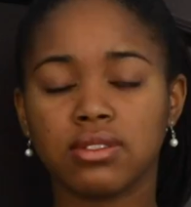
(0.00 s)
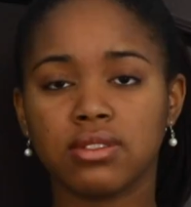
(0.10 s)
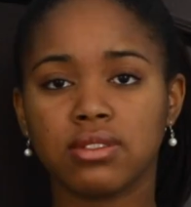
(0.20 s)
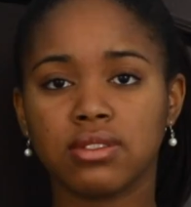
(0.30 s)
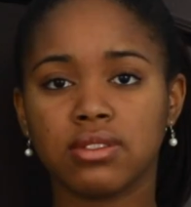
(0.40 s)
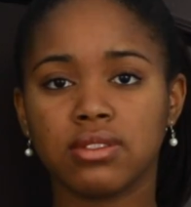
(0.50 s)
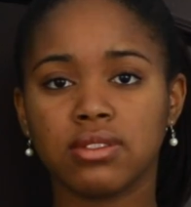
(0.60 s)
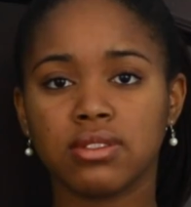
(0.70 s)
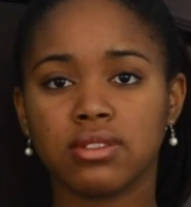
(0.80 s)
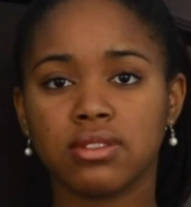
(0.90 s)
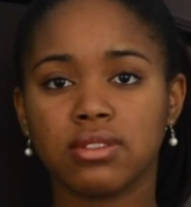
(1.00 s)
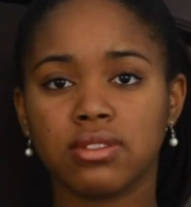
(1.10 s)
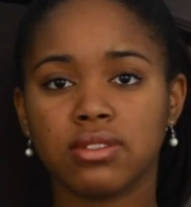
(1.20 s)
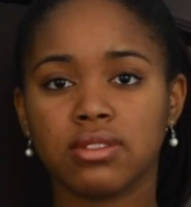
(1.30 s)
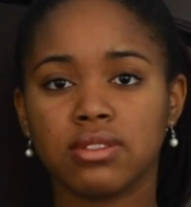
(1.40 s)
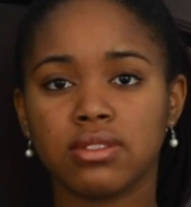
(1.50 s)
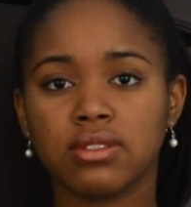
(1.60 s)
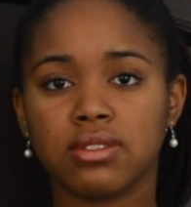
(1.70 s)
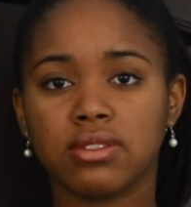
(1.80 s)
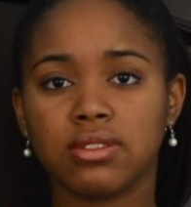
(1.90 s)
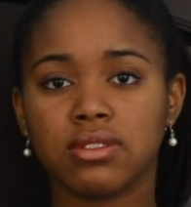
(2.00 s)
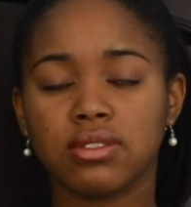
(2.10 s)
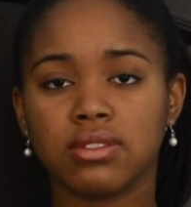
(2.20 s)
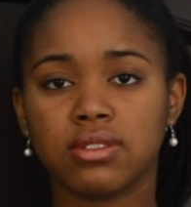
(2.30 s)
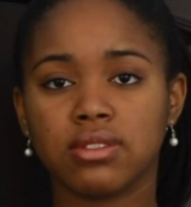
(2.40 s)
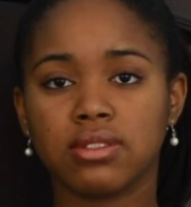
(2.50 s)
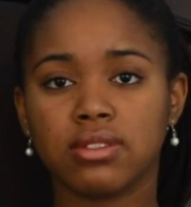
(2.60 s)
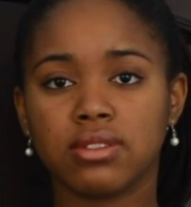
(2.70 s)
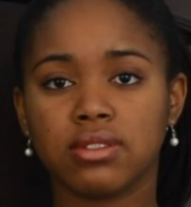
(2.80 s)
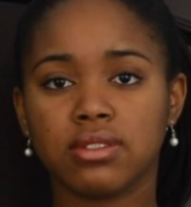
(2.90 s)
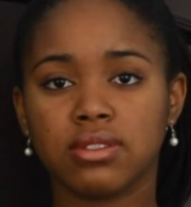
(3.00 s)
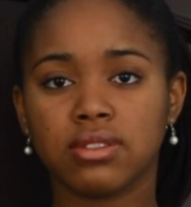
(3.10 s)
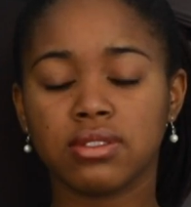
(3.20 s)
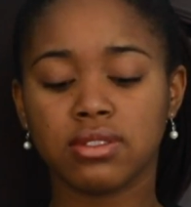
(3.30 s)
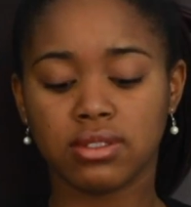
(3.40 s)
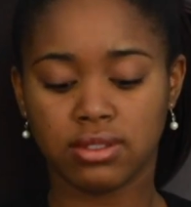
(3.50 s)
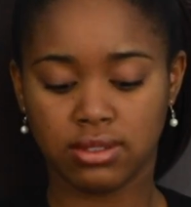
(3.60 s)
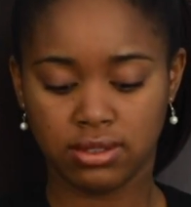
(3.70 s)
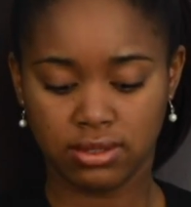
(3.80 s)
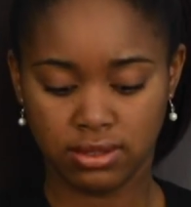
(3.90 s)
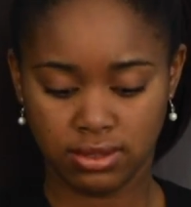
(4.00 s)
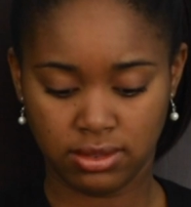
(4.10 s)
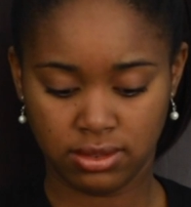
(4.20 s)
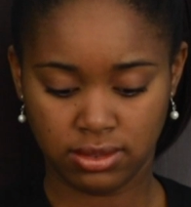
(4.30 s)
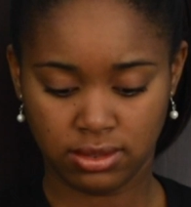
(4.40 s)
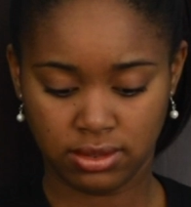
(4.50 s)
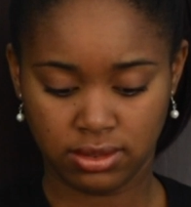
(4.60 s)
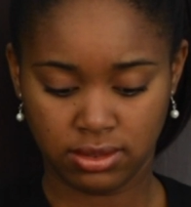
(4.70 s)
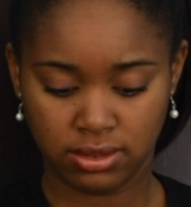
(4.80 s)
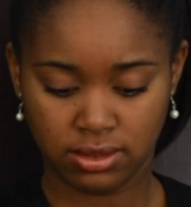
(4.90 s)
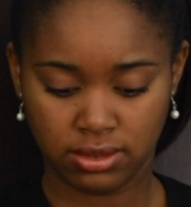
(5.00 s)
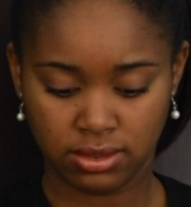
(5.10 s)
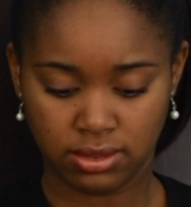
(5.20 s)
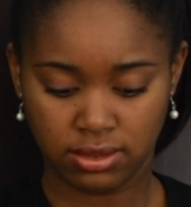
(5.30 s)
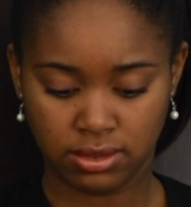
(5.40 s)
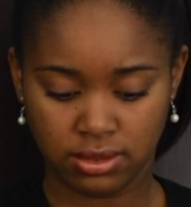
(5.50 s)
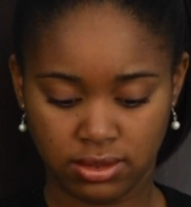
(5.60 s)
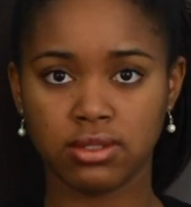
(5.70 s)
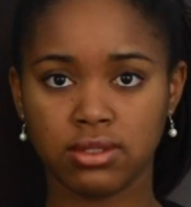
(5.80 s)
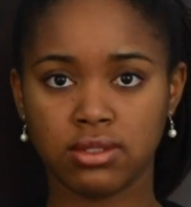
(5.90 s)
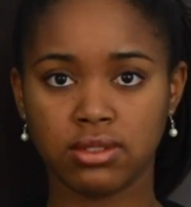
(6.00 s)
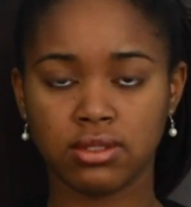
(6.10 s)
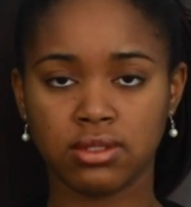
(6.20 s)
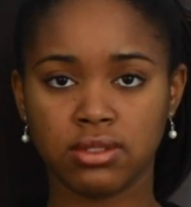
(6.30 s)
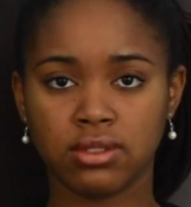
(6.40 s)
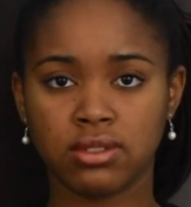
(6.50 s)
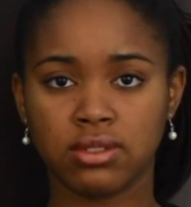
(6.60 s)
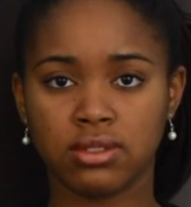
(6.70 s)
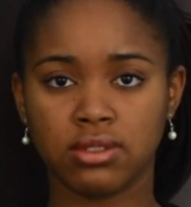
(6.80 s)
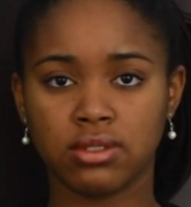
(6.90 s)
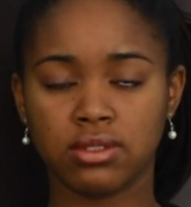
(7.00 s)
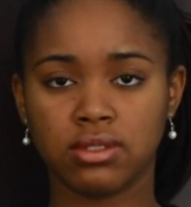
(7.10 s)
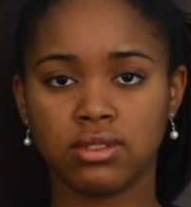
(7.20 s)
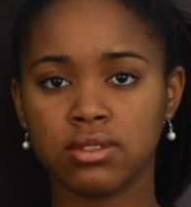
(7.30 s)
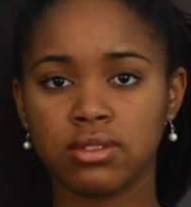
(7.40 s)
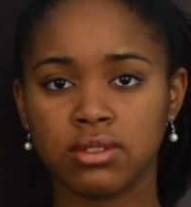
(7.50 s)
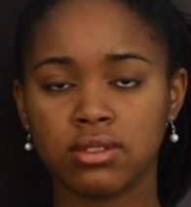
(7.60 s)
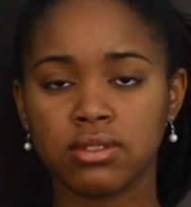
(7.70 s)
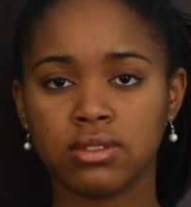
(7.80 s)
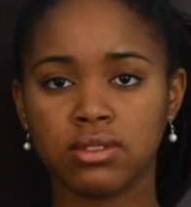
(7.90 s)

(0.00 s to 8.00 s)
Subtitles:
This person isn't speaking.